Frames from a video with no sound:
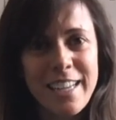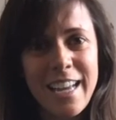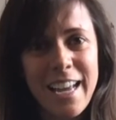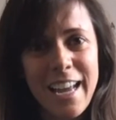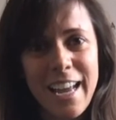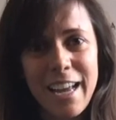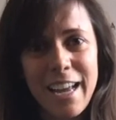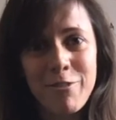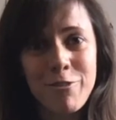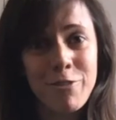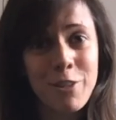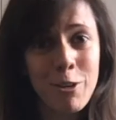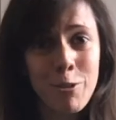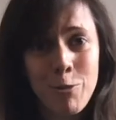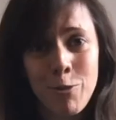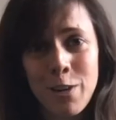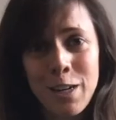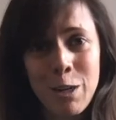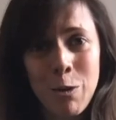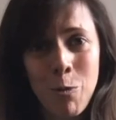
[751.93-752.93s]
and feel
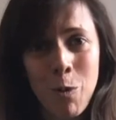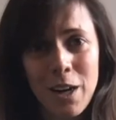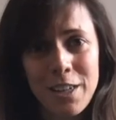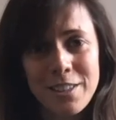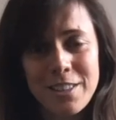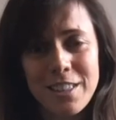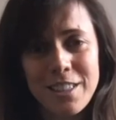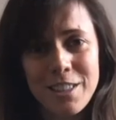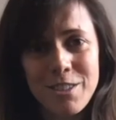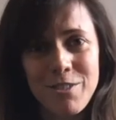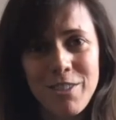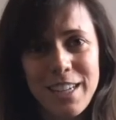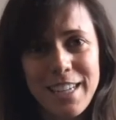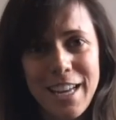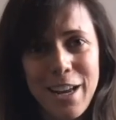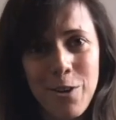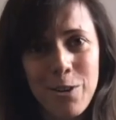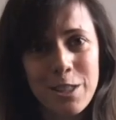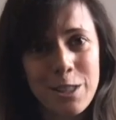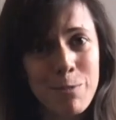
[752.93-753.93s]
free to watch this
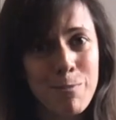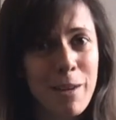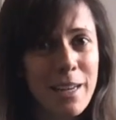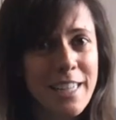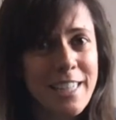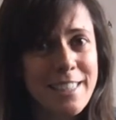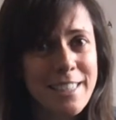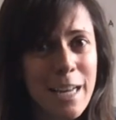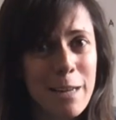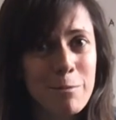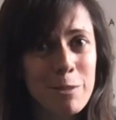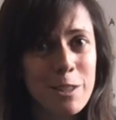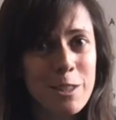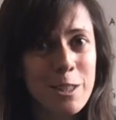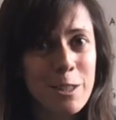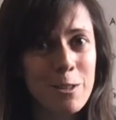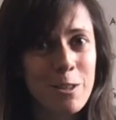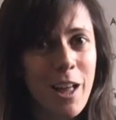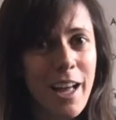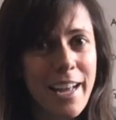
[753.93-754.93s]
video as many times as
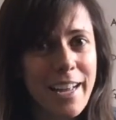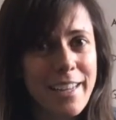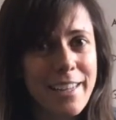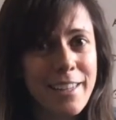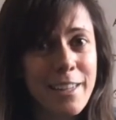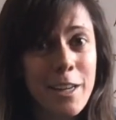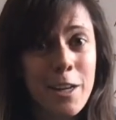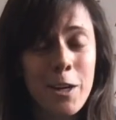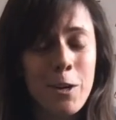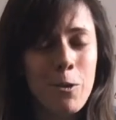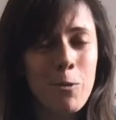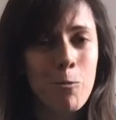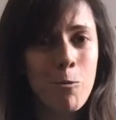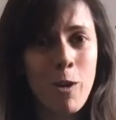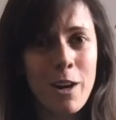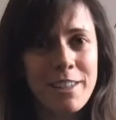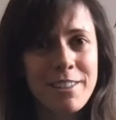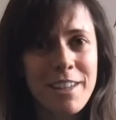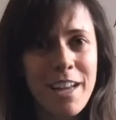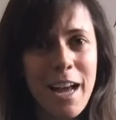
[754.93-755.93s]
you like.
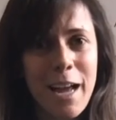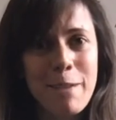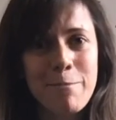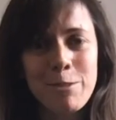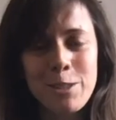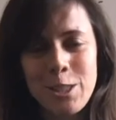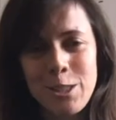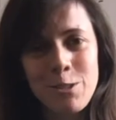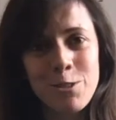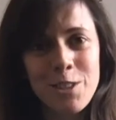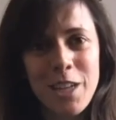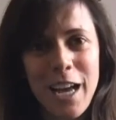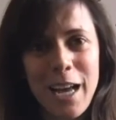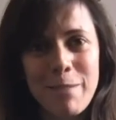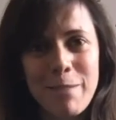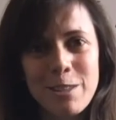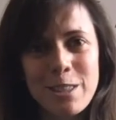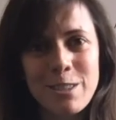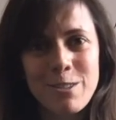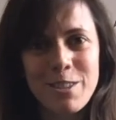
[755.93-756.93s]
1 time, 2 times,
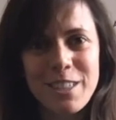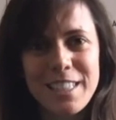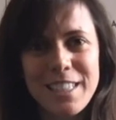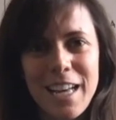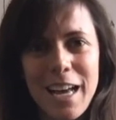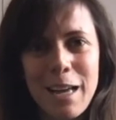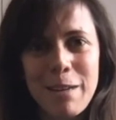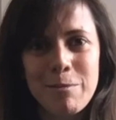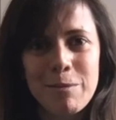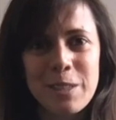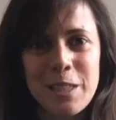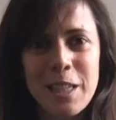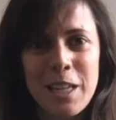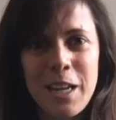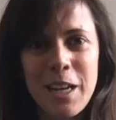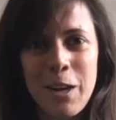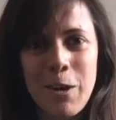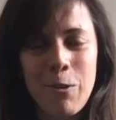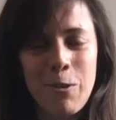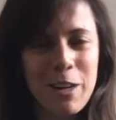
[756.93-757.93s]
3 times,
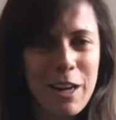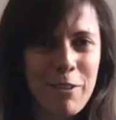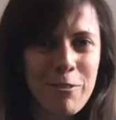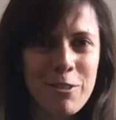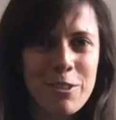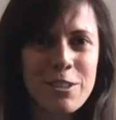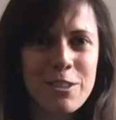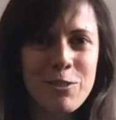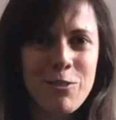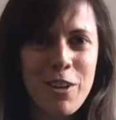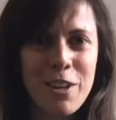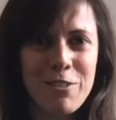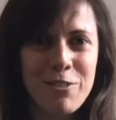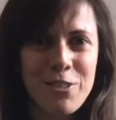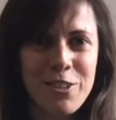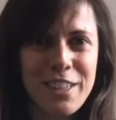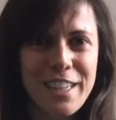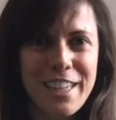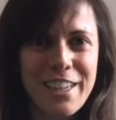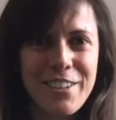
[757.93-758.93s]
whatever is fun for
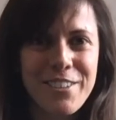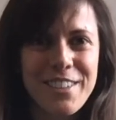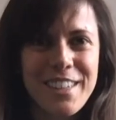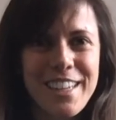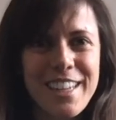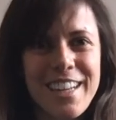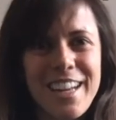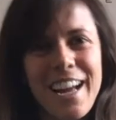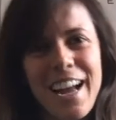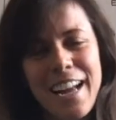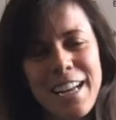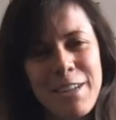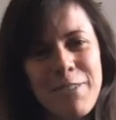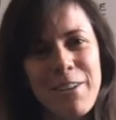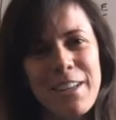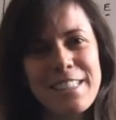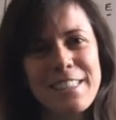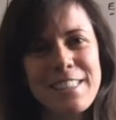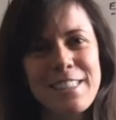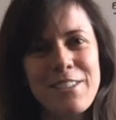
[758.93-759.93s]
you. Anyway,
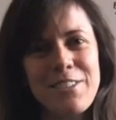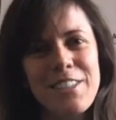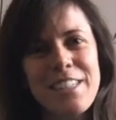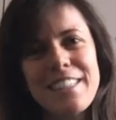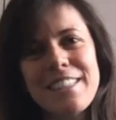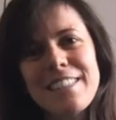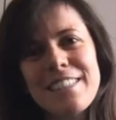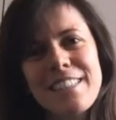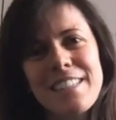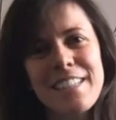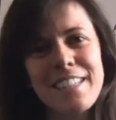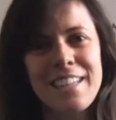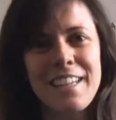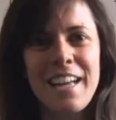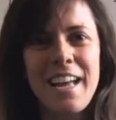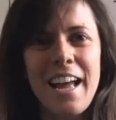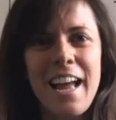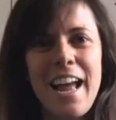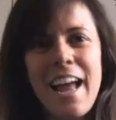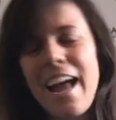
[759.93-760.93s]
students,
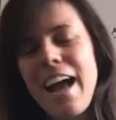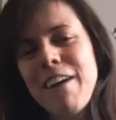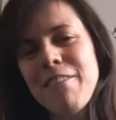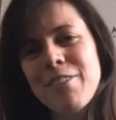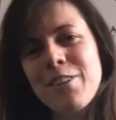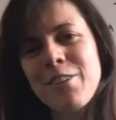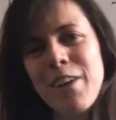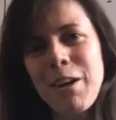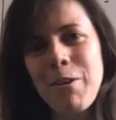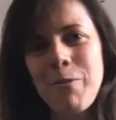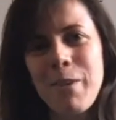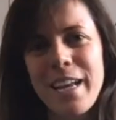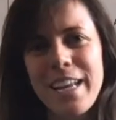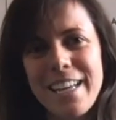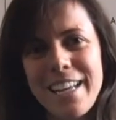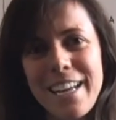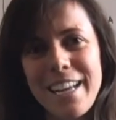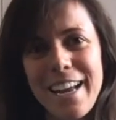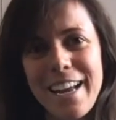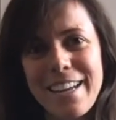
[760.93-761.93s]
have a great
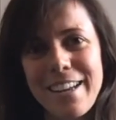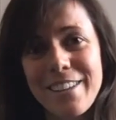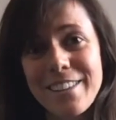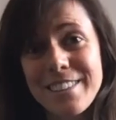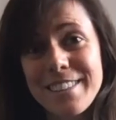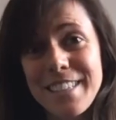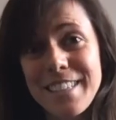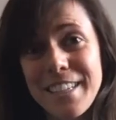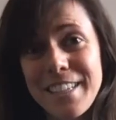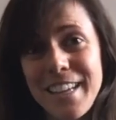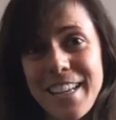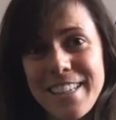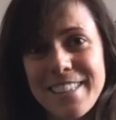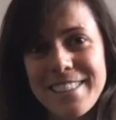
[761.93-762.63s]
week and I'll see you next